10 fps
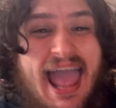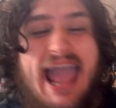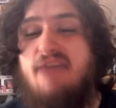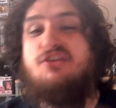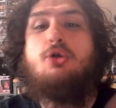
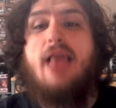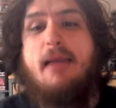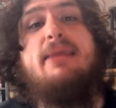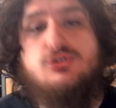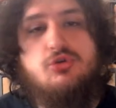If you
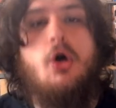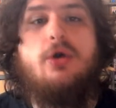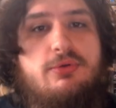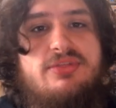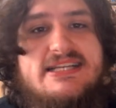let me troll
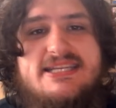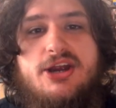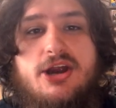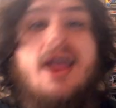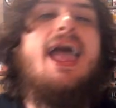you this
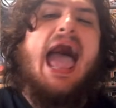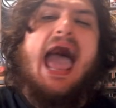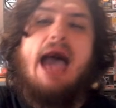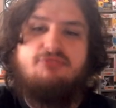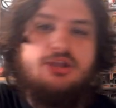year,
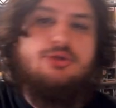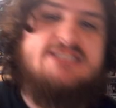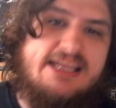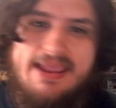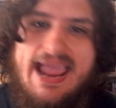after you
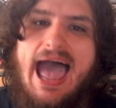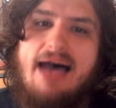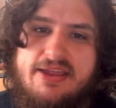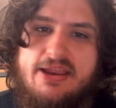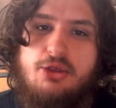see me
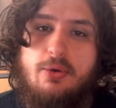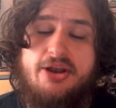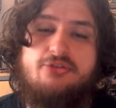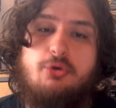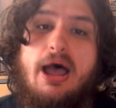having you with a
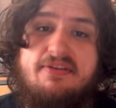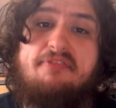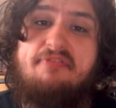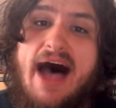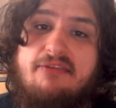
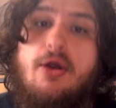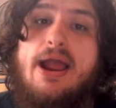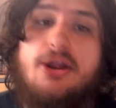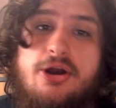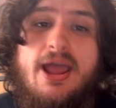12-5
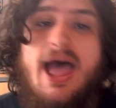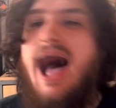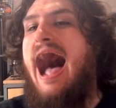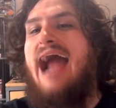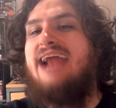record,
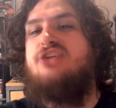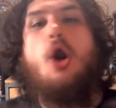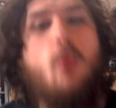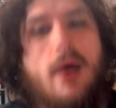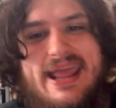I
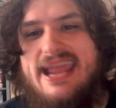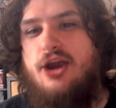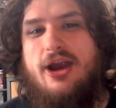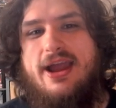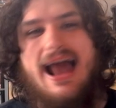don't want to
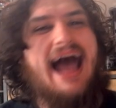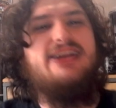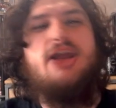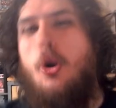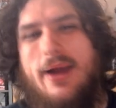hear it. I
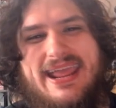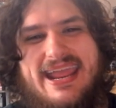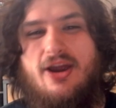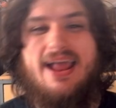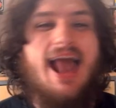don't want to
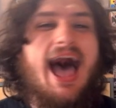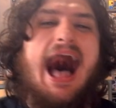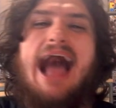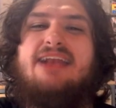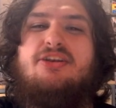hear it.
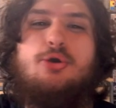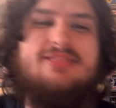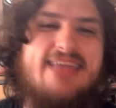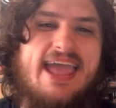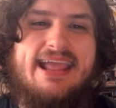I do
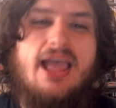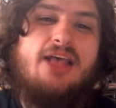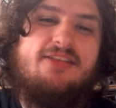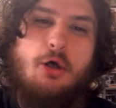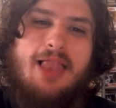think,
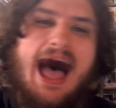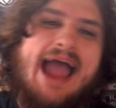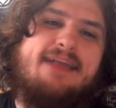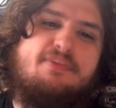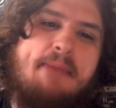so
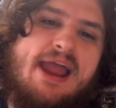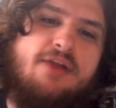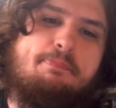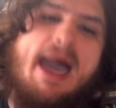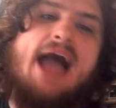Lions,
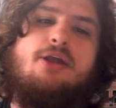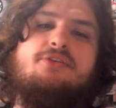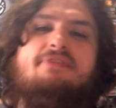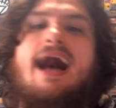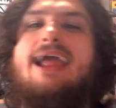Bears,
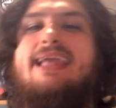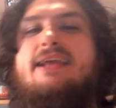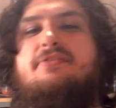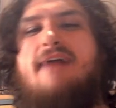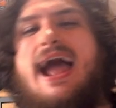Packers,
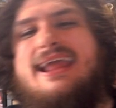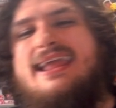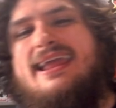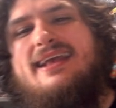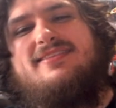Vikings.
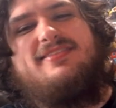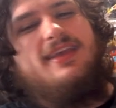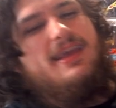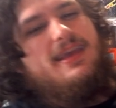Vikings,